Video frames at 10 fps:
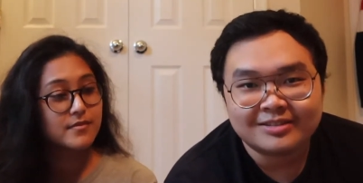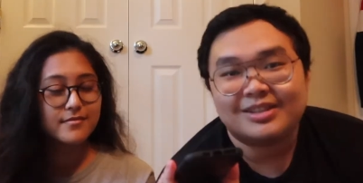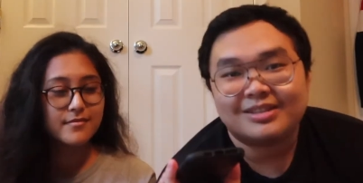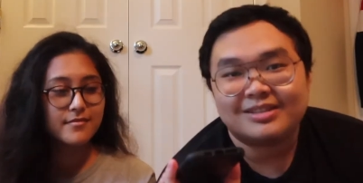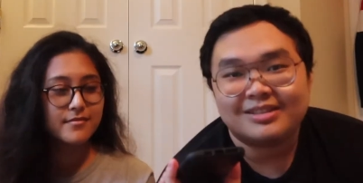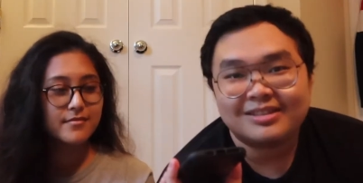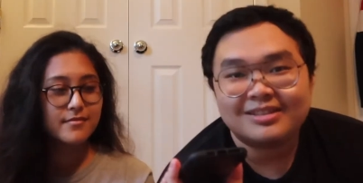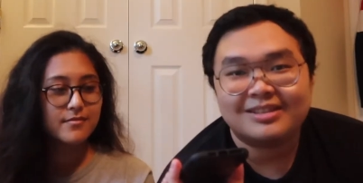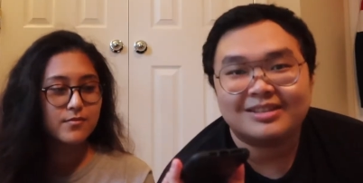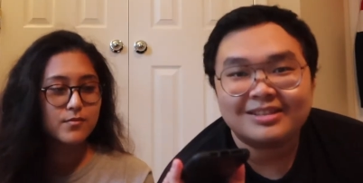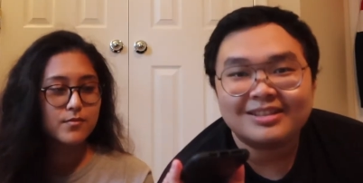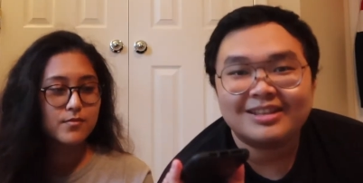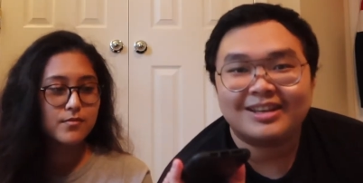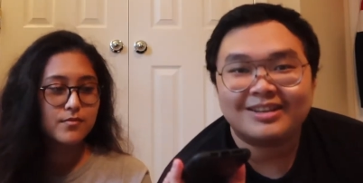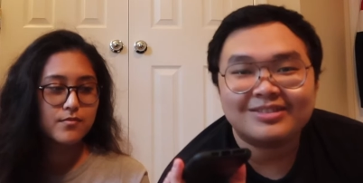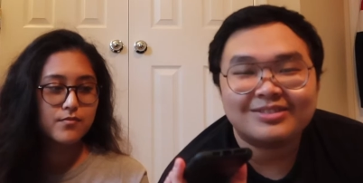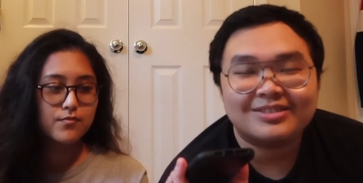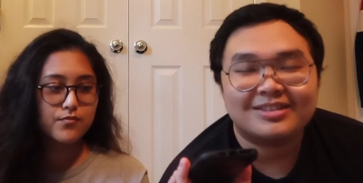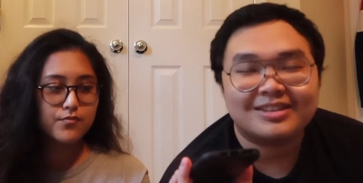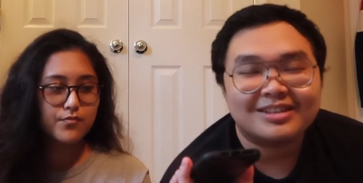
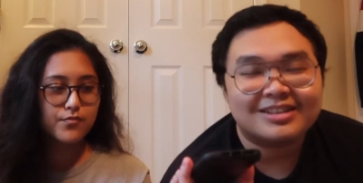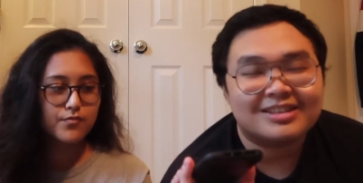Nobody speaks.